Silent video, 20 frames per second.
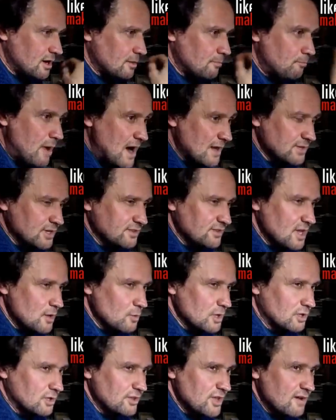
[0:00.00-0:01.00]
ban it. They
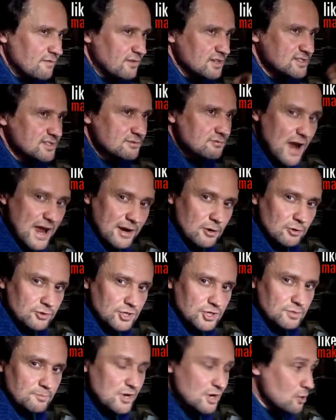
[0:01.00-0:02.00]
will never strike on
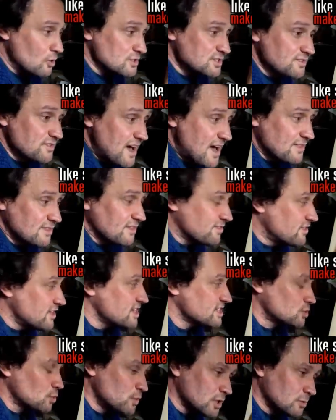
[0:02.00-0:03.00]
it, because then
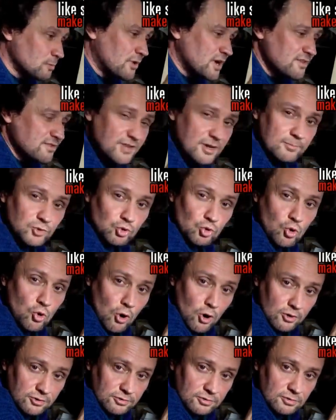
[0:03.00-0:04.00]
this will bring them to
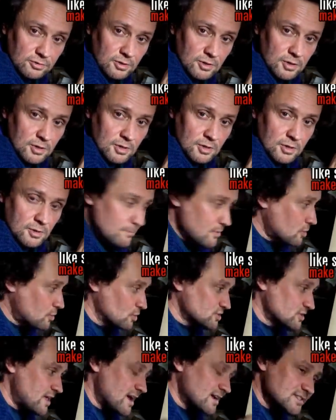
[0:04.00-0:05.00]
court.
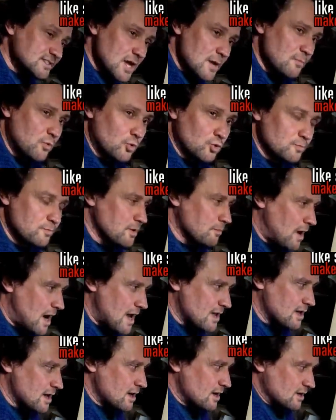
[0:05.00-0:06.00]
Because next step would be
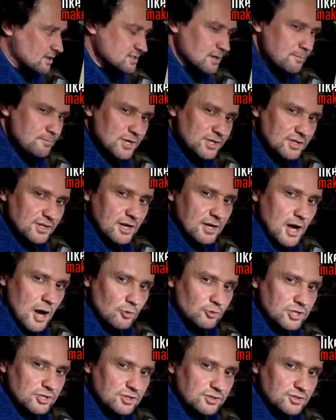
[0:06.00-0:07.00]
my submitting a
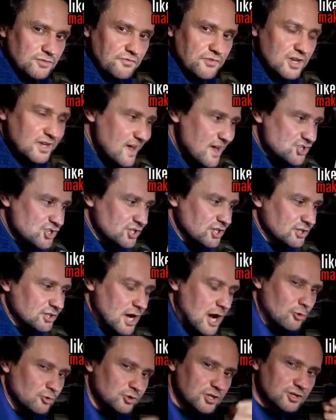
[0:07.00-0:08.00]
counter notification, and
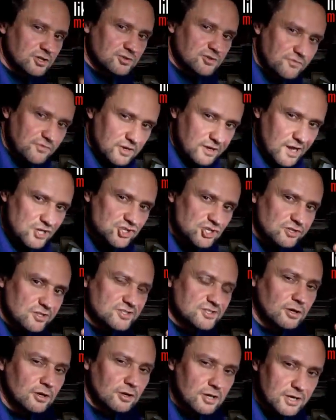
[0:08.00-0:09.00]
counter notification
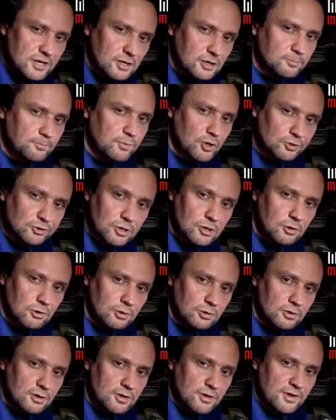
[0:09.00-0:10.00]
is a legal
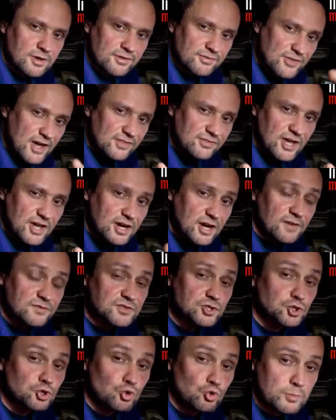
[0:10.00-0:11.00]
protocol. Then they have
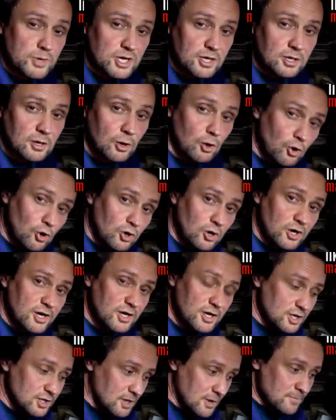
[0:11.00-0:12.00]
sue me or
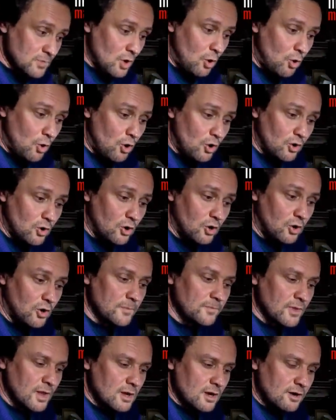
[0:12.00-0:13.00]

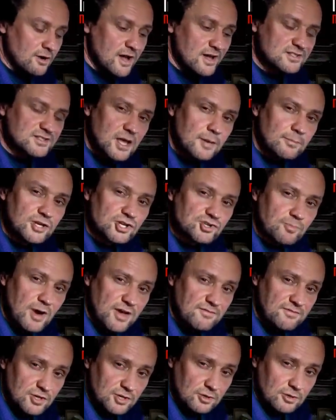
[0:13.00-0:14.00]
re-establish
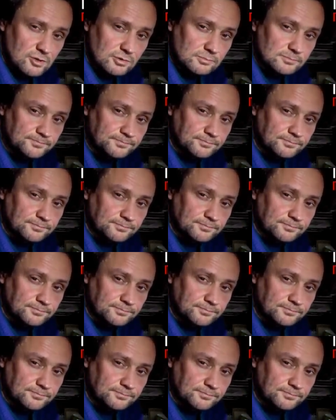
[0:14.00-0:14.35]
my video.